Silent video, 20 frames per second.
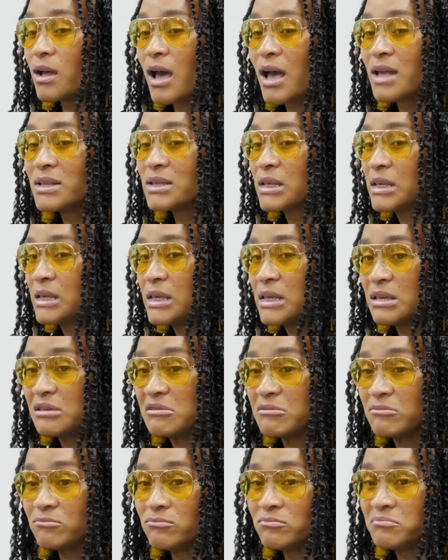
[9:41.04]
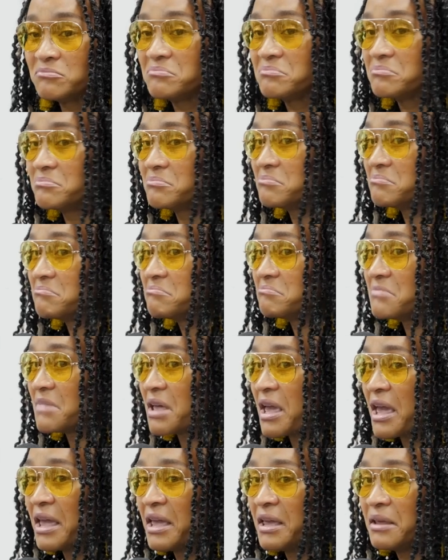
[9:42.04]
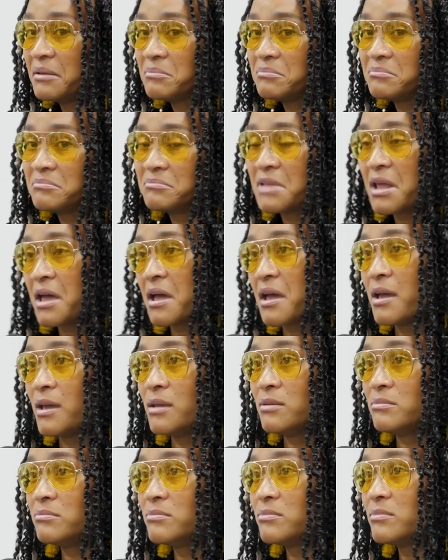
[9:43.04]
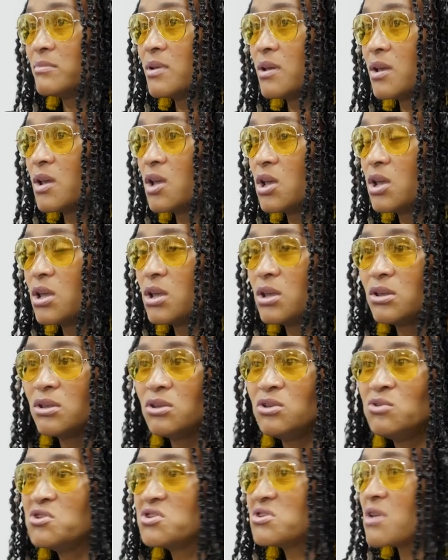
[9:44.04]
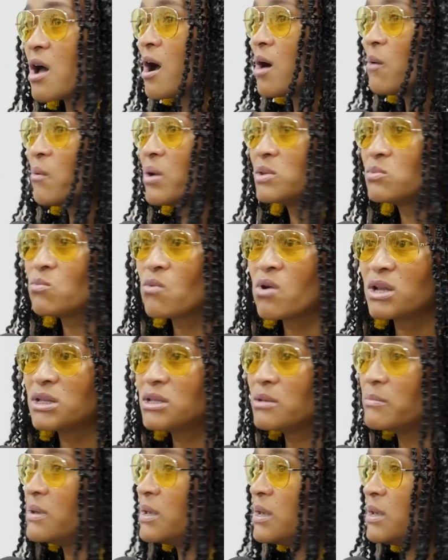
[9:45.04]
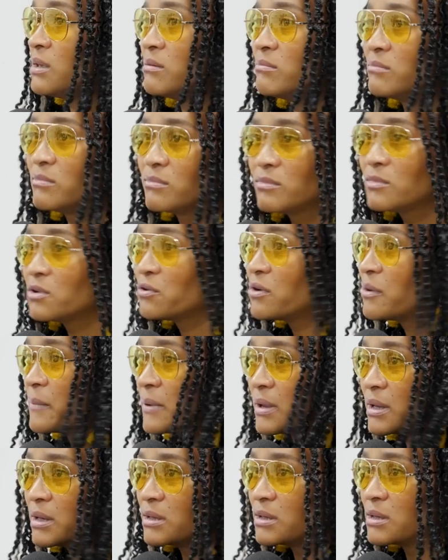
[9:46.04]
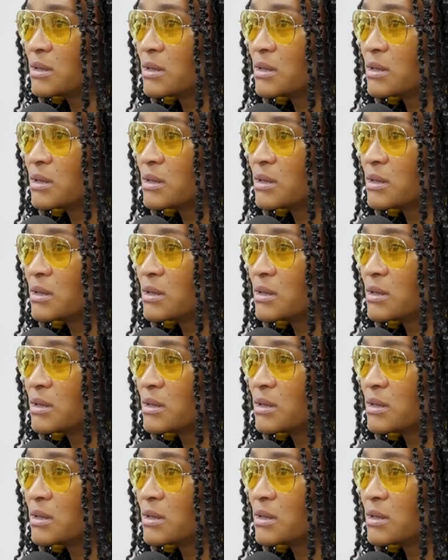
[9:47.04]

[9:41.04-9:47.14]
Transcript: As a kid, 8, 9, you just always wanted to be Crippin'?